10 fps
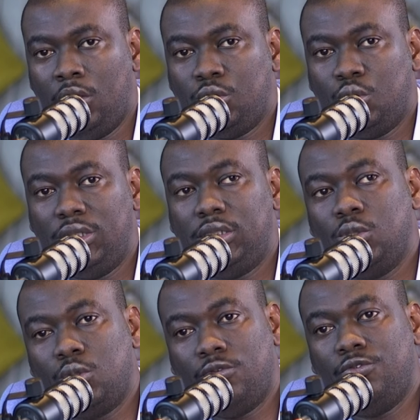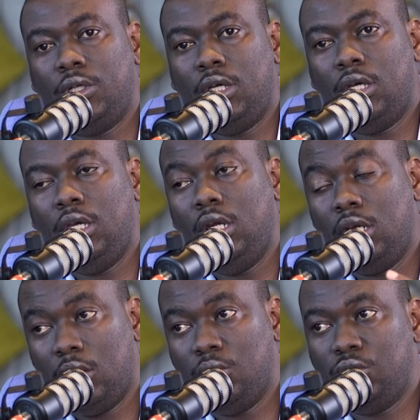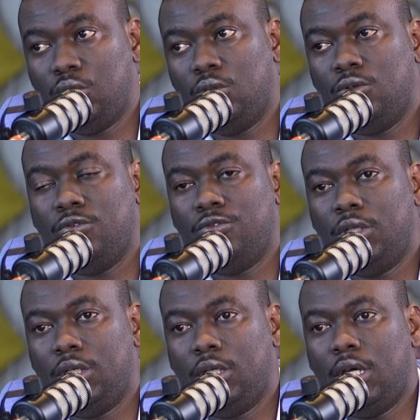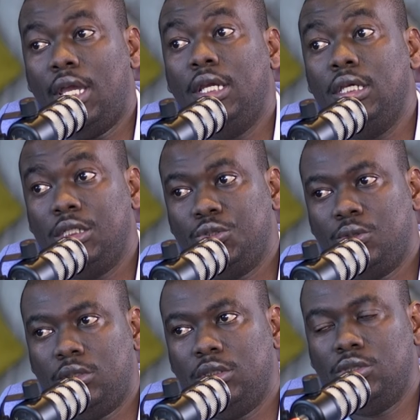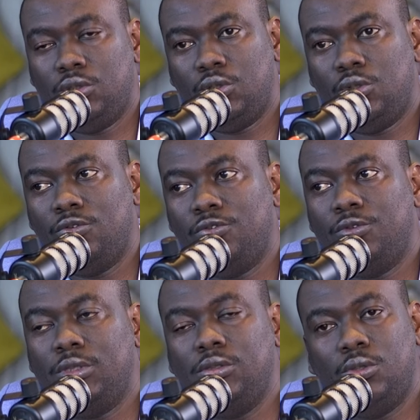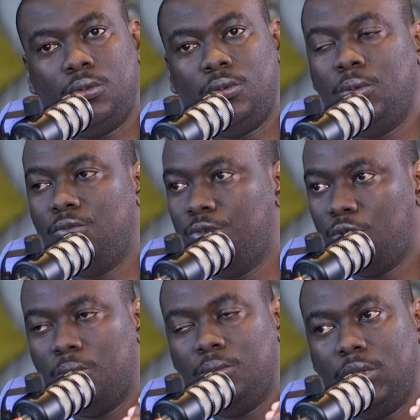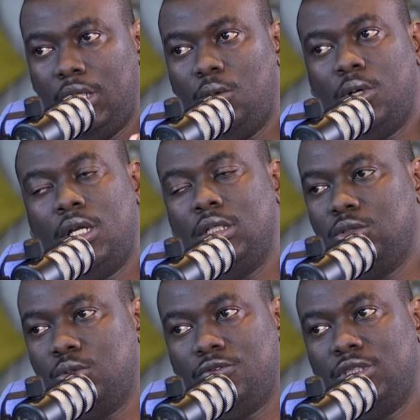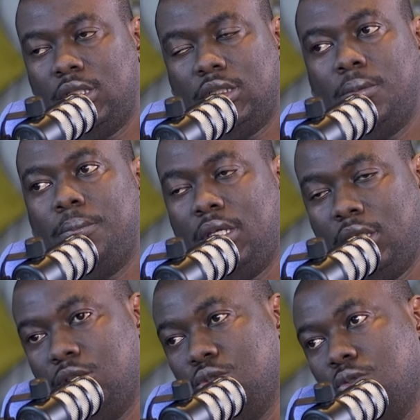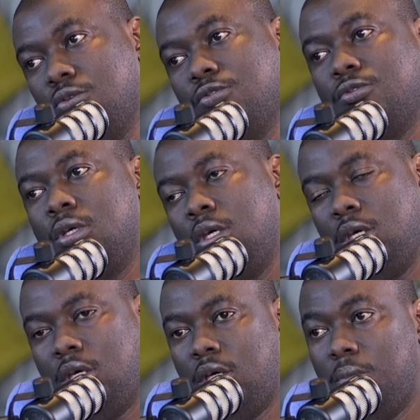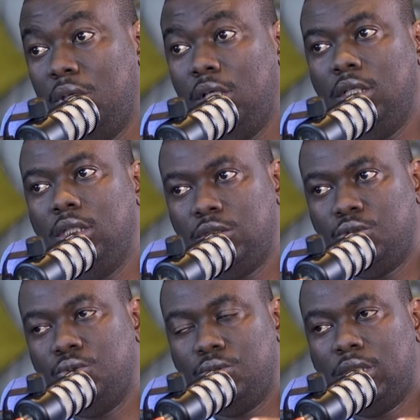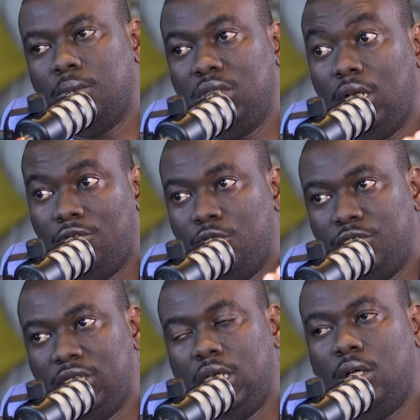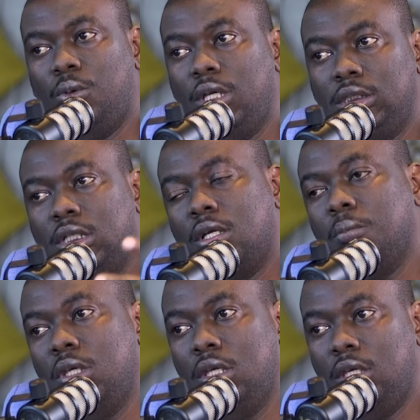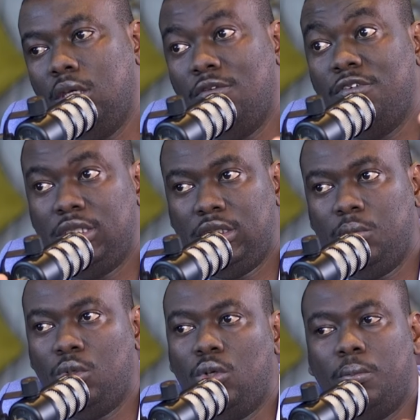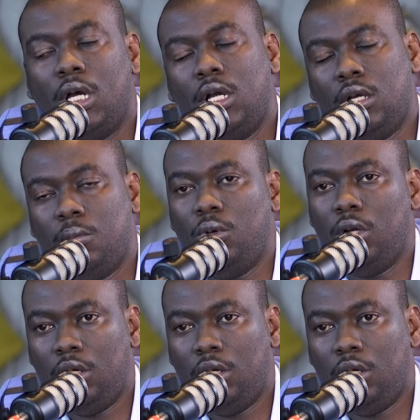So it's sort of in-house sort of ideation, you sort of, from day one sort of startup and then sort of building it to some level of scale where it can be investable or bankable.